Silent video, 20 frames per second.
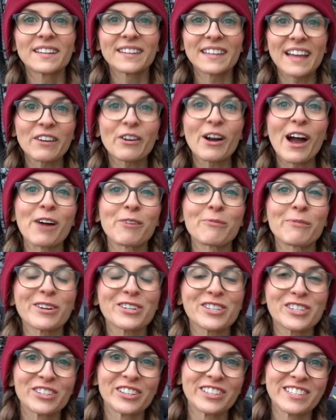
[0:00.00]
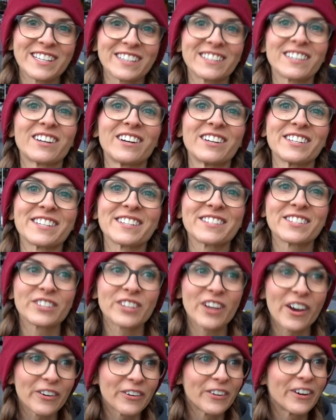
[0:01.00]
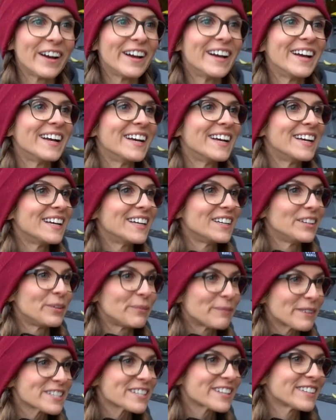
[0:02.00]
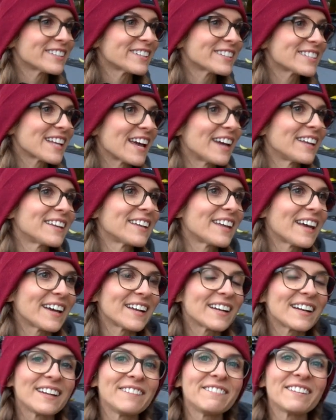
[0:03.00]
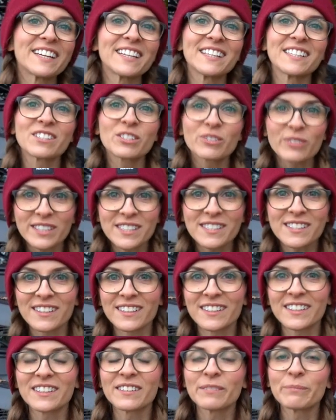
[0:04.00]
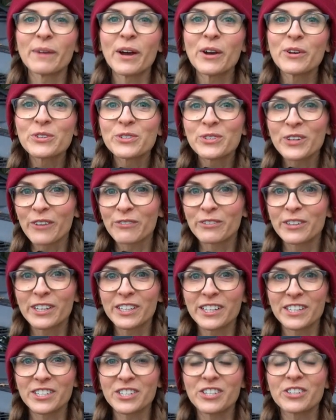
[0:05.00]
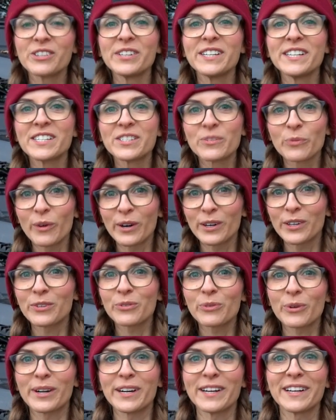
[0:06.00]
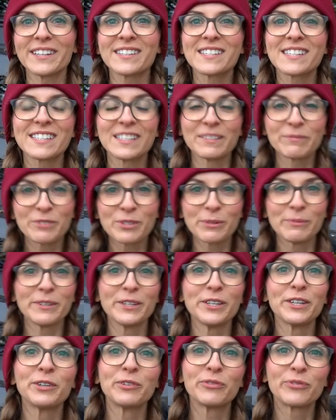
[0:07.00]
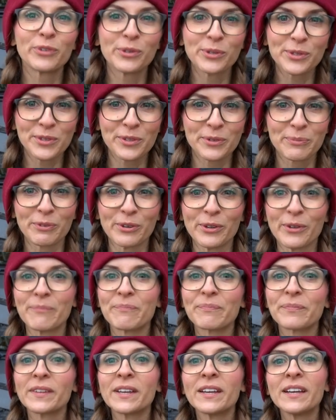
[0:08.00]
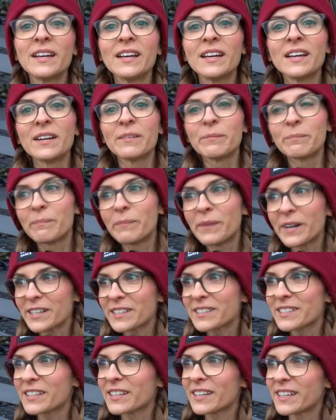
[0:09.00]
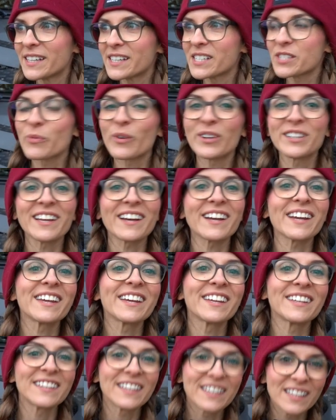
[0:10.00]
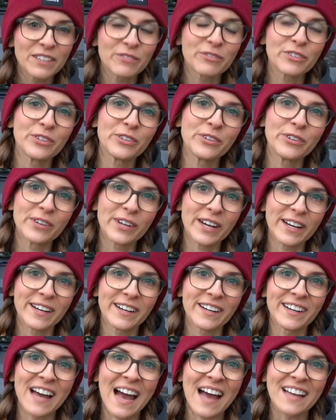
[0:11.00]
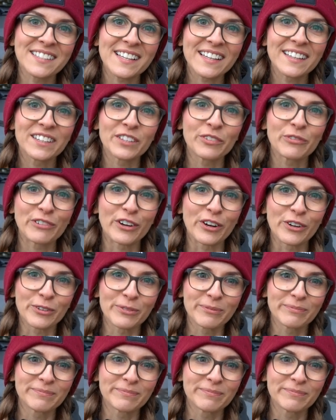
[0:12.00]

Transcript: Now, how much does it cost? So You must understand that living in Switzerland, most of the countries worldwide seem to be affordable. But here's what I can give you as info.